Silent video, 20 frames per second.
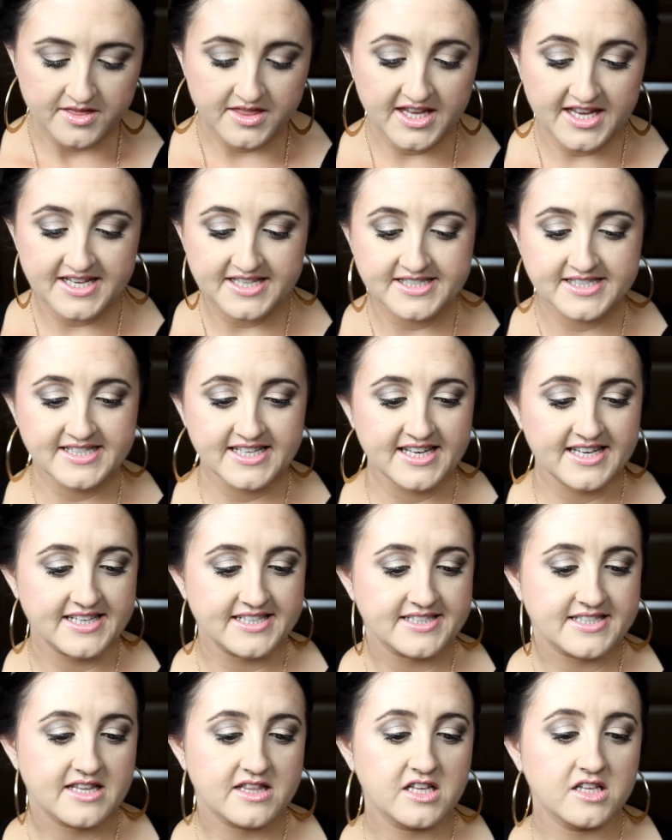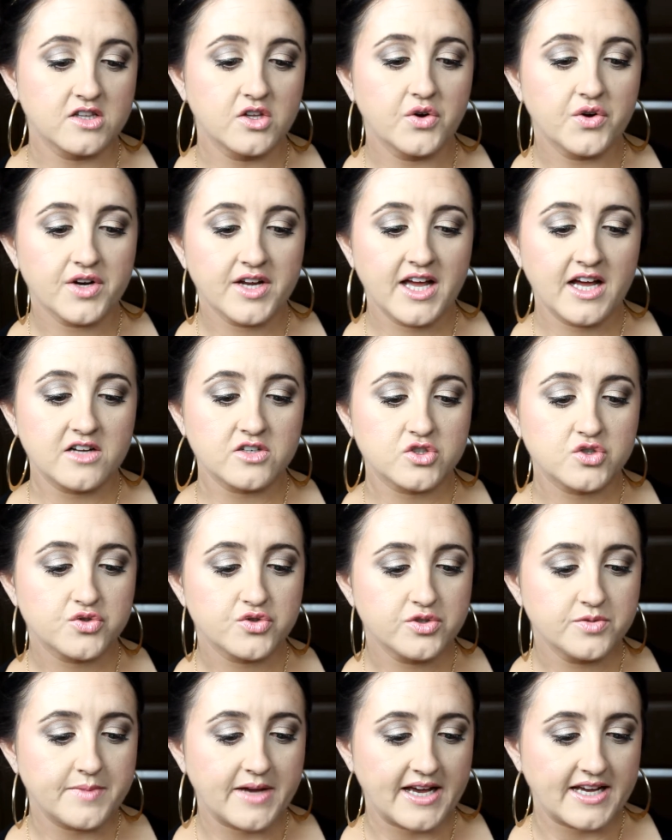This is the L'Oreal
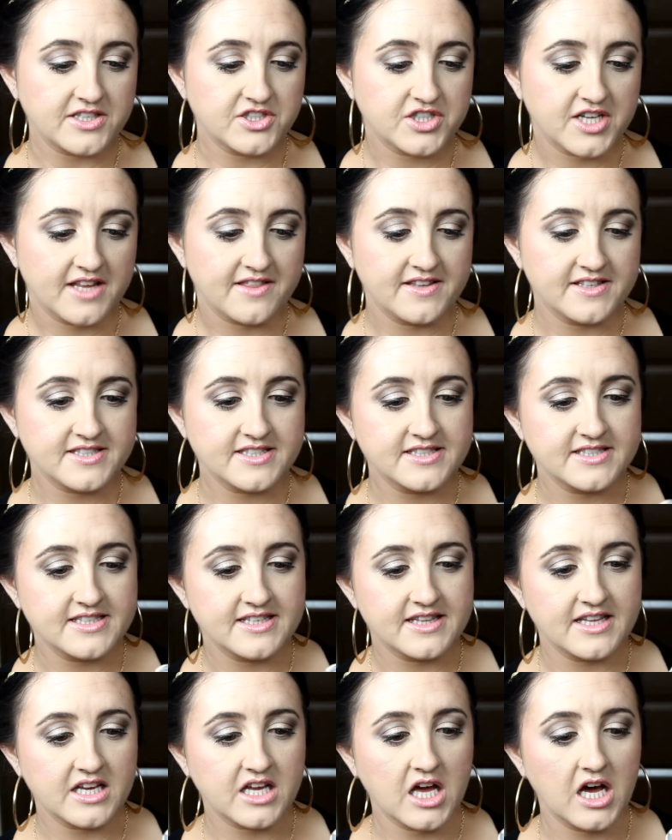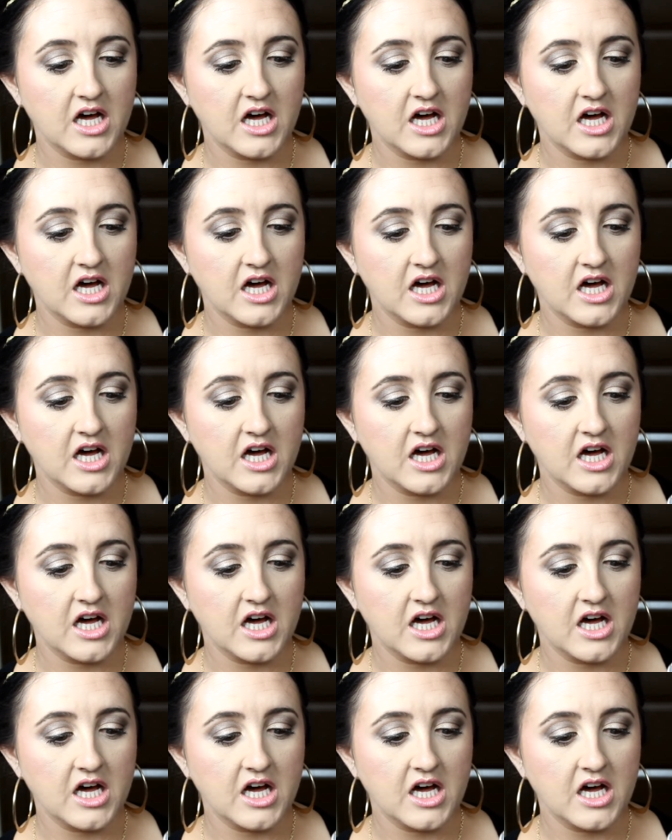True Match and this is in the